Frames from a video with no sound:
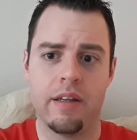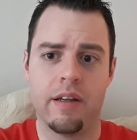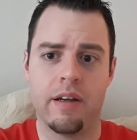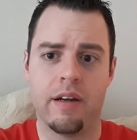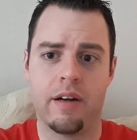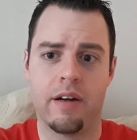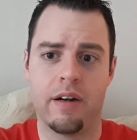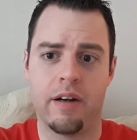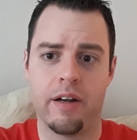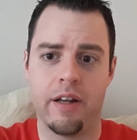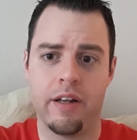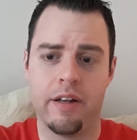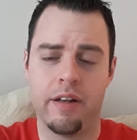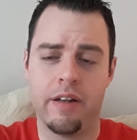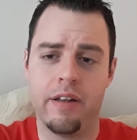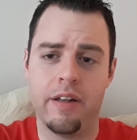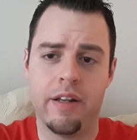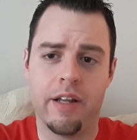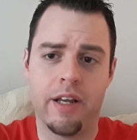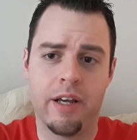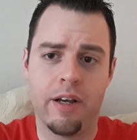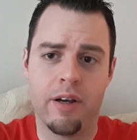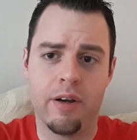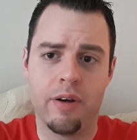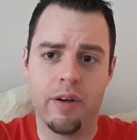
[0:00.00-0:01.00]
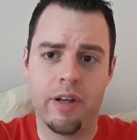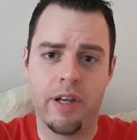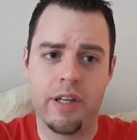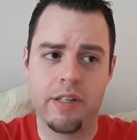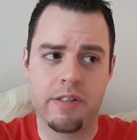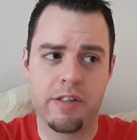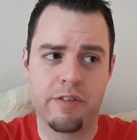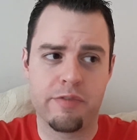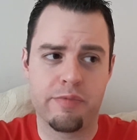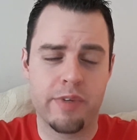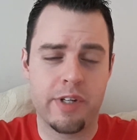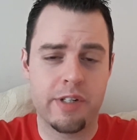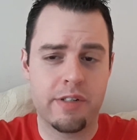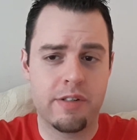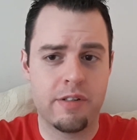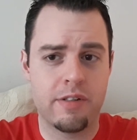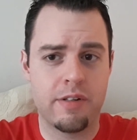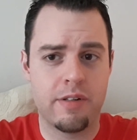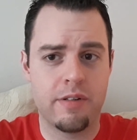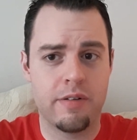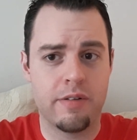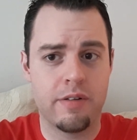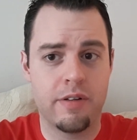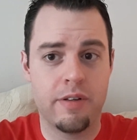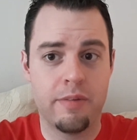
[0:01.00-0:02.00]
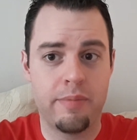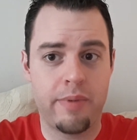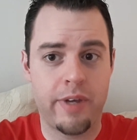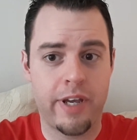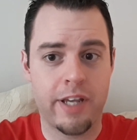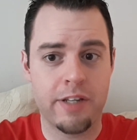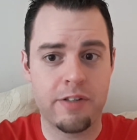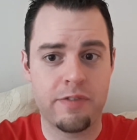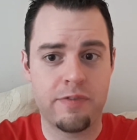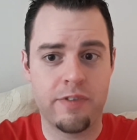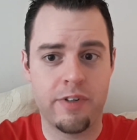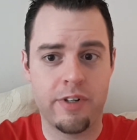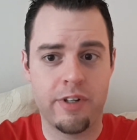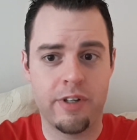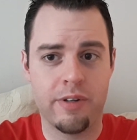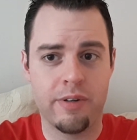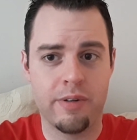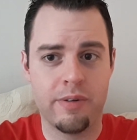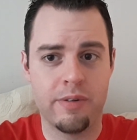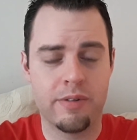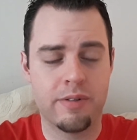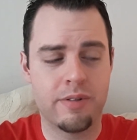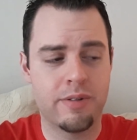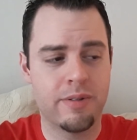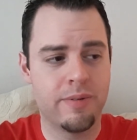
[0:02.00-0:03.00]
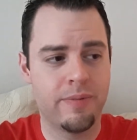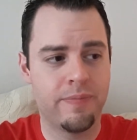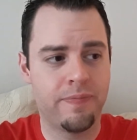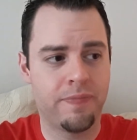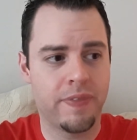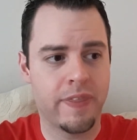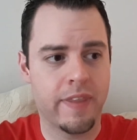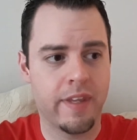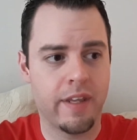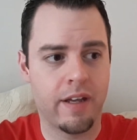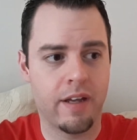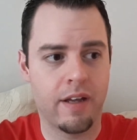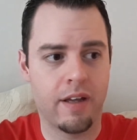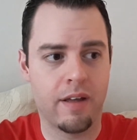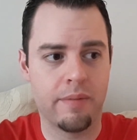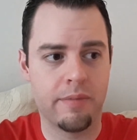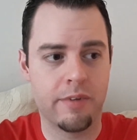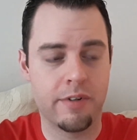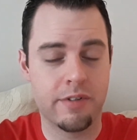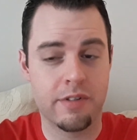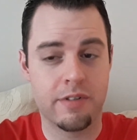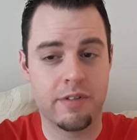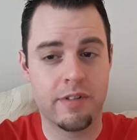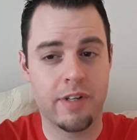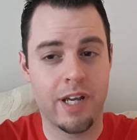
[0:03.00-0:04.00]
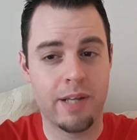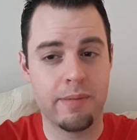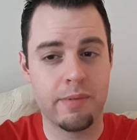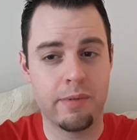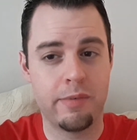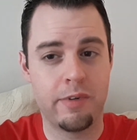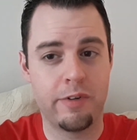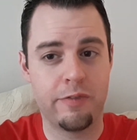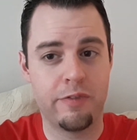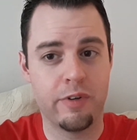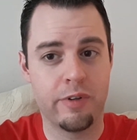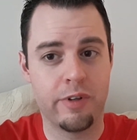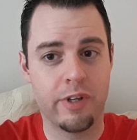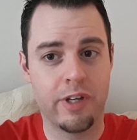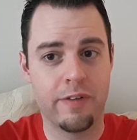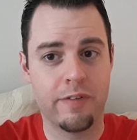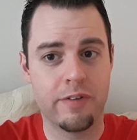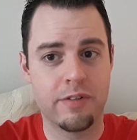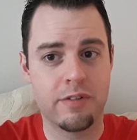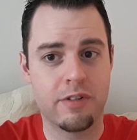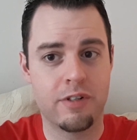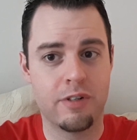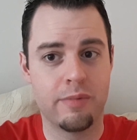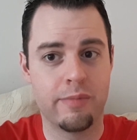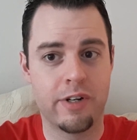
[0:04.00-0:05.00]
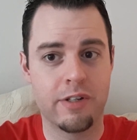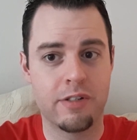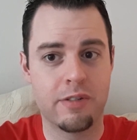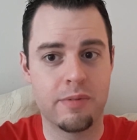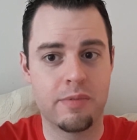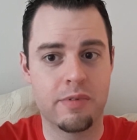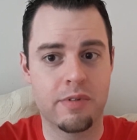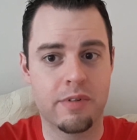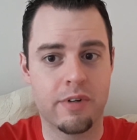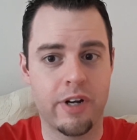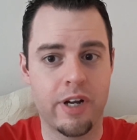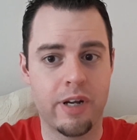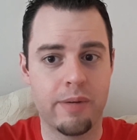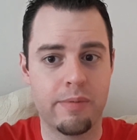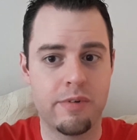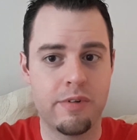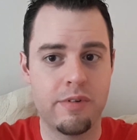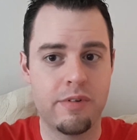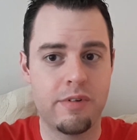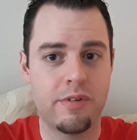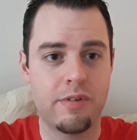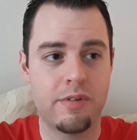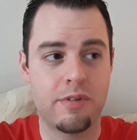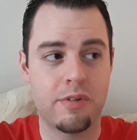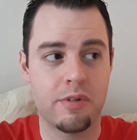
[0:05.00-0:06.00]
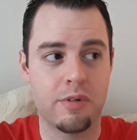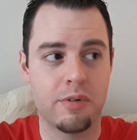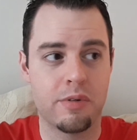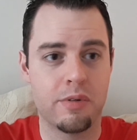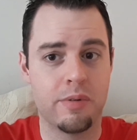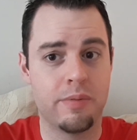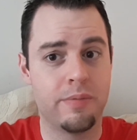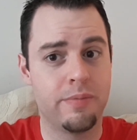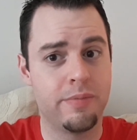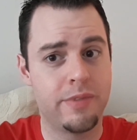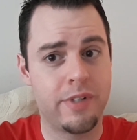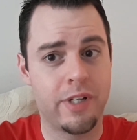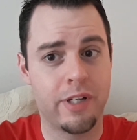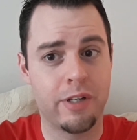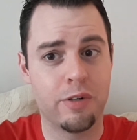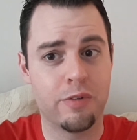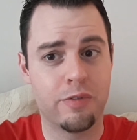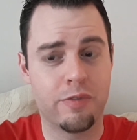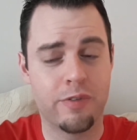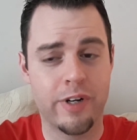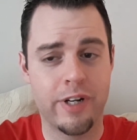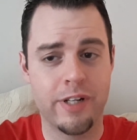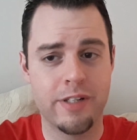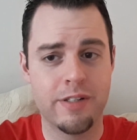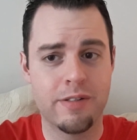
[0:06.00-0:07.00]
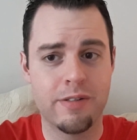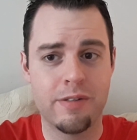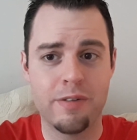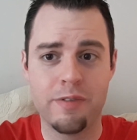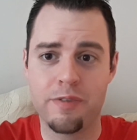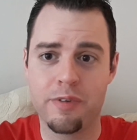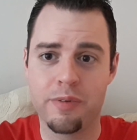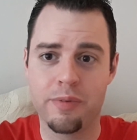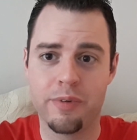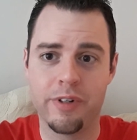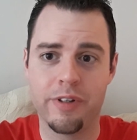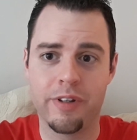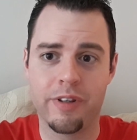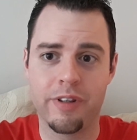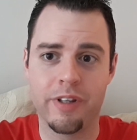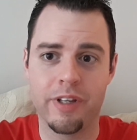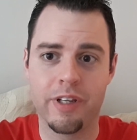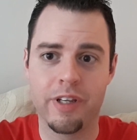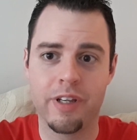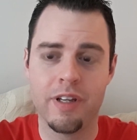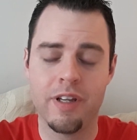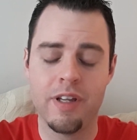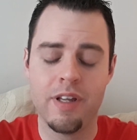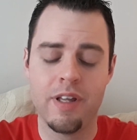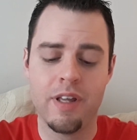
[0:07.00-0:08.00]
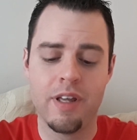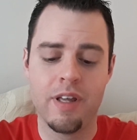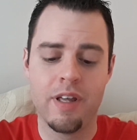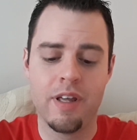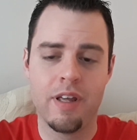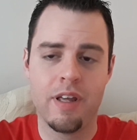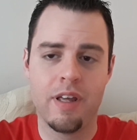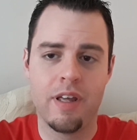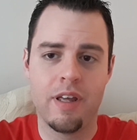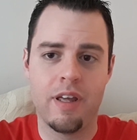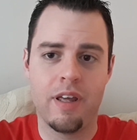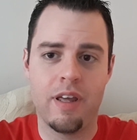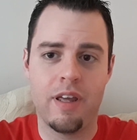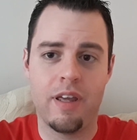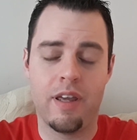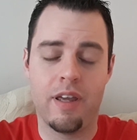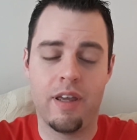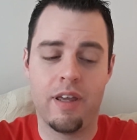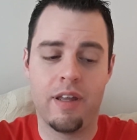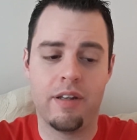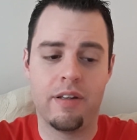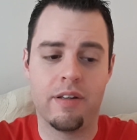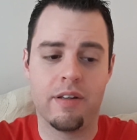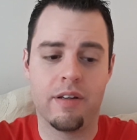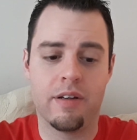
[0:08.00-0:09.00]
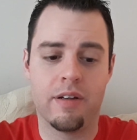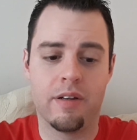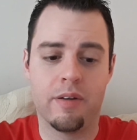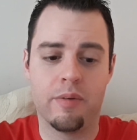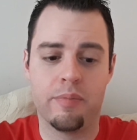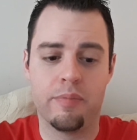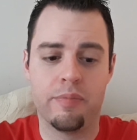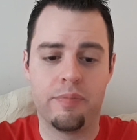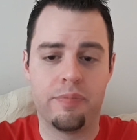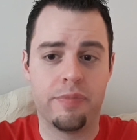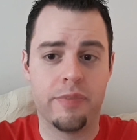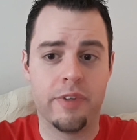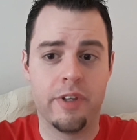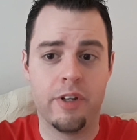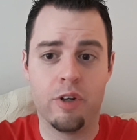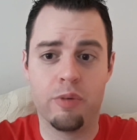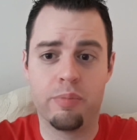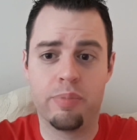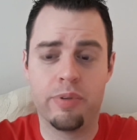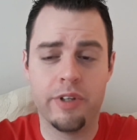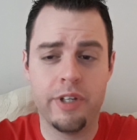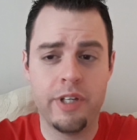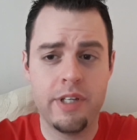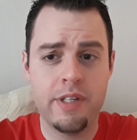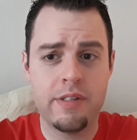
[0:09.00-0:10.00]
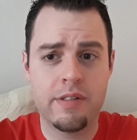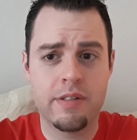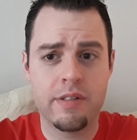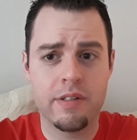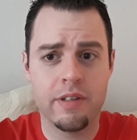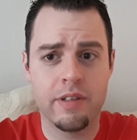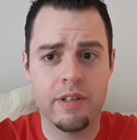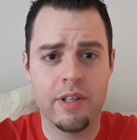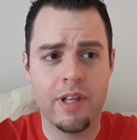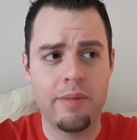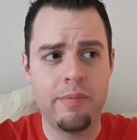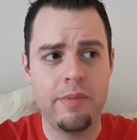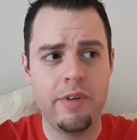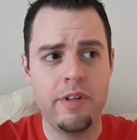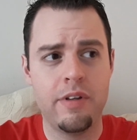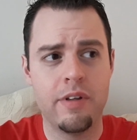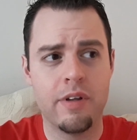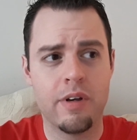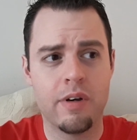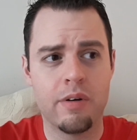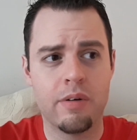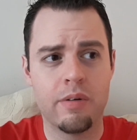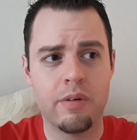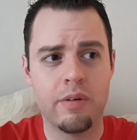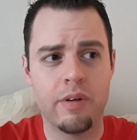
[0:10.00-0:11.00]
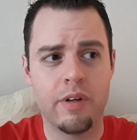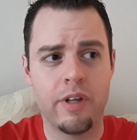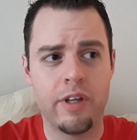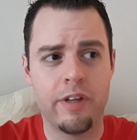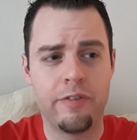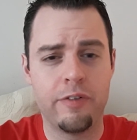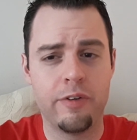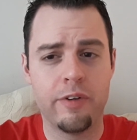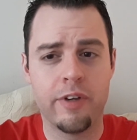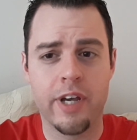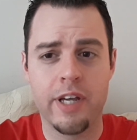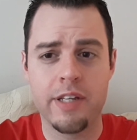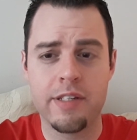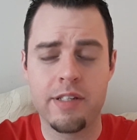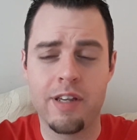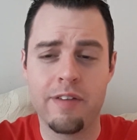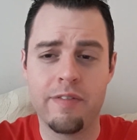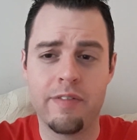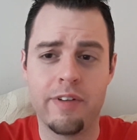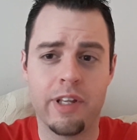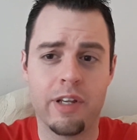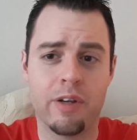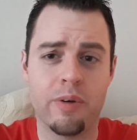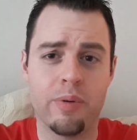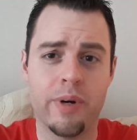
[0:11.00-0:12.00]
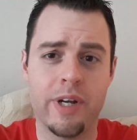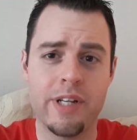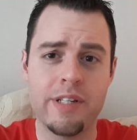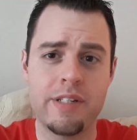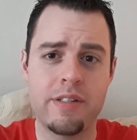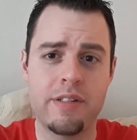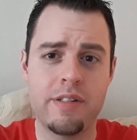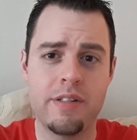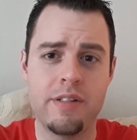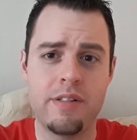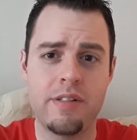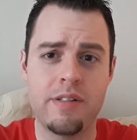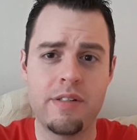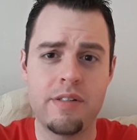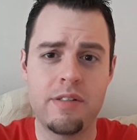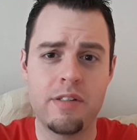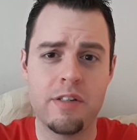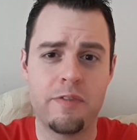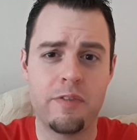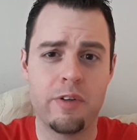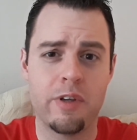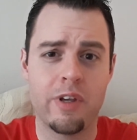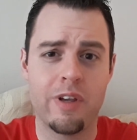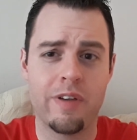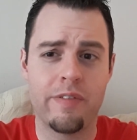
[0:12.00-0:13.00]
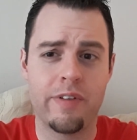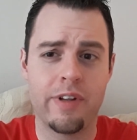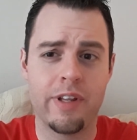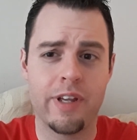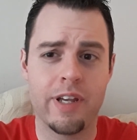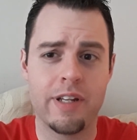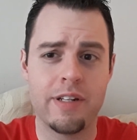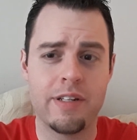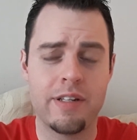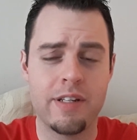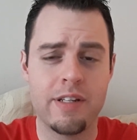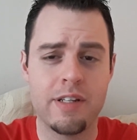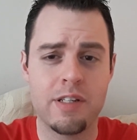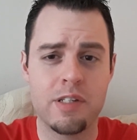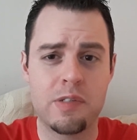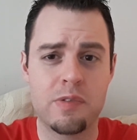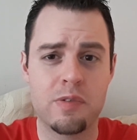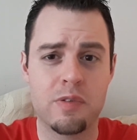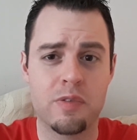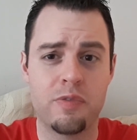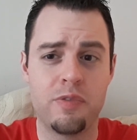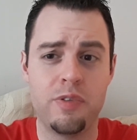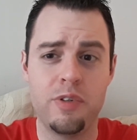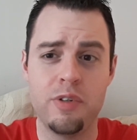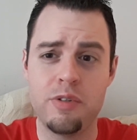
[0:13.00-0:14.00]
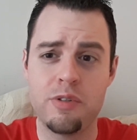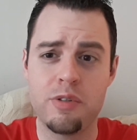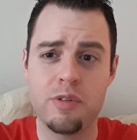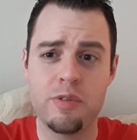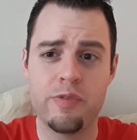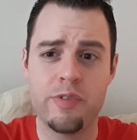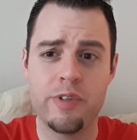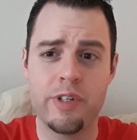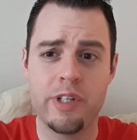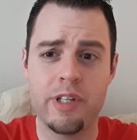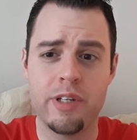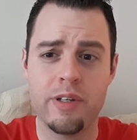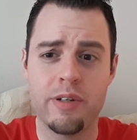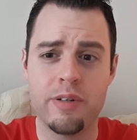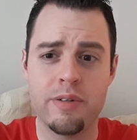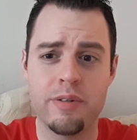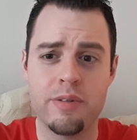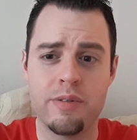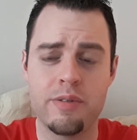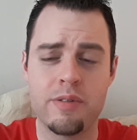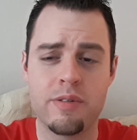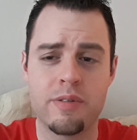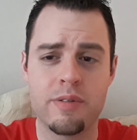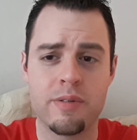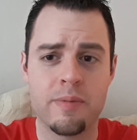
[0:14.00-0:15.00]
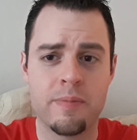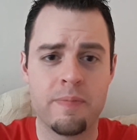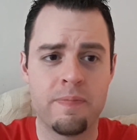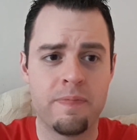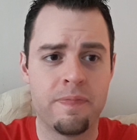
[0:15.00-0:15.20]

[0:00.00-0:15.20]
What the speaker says: All right, now as I've mentioned in past videos, there's a time limit if you only have a certain amount of subscribers, so tell your friends for one thing. And please let me know if you guys have any questions, if you have any ideas for future videos,